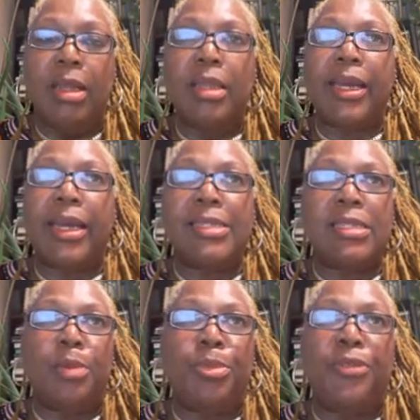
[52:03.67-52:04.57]
Like I
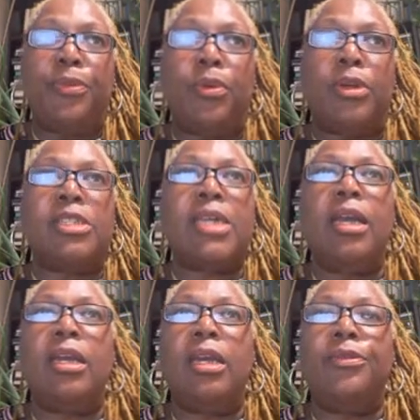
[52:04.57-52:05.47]
said before,
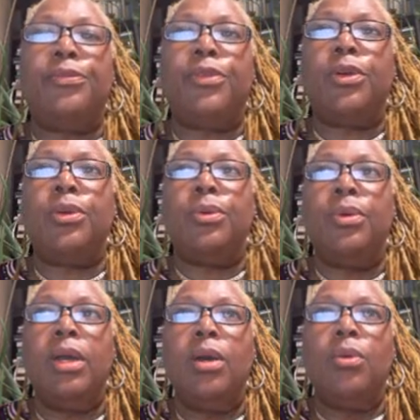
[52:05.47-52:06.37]
say if you
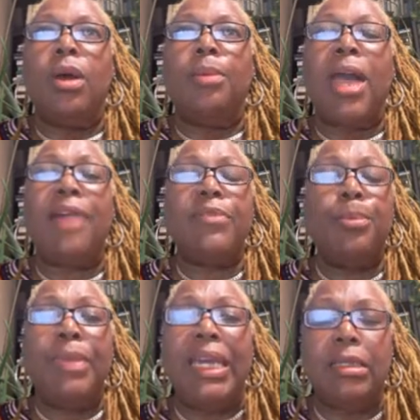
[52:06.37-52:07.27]
have a
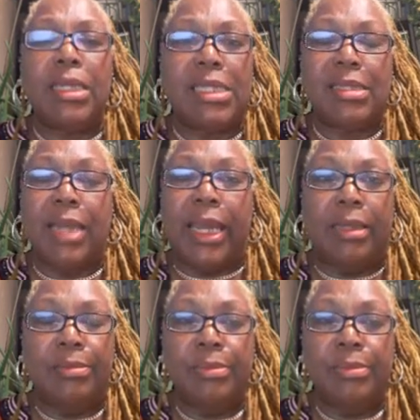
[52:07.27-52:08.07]
meatless night